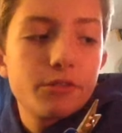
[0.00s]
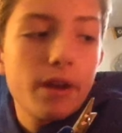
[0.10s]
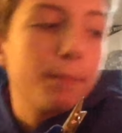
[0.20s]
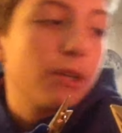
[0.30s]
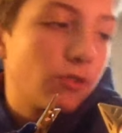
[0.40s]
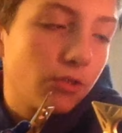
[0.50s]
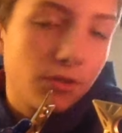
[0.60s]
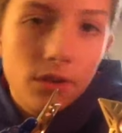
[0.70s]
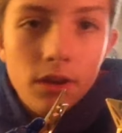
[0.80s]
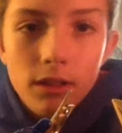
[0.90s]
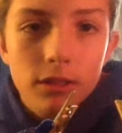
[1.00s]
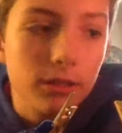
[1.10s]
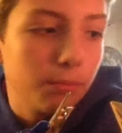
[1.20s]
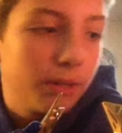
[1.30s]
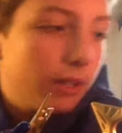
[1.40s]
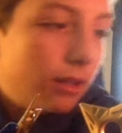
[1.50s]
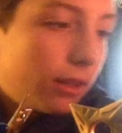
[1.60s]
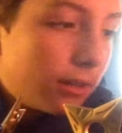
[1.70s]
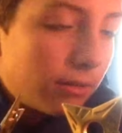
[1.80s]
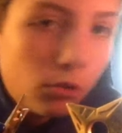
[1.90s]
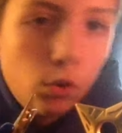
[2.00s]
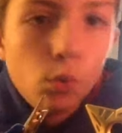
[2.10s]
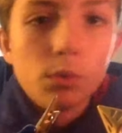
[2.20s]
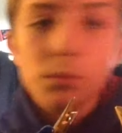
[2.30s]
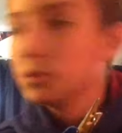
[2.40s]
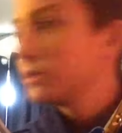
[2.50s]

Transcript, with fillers: Trapmaster a little bit normal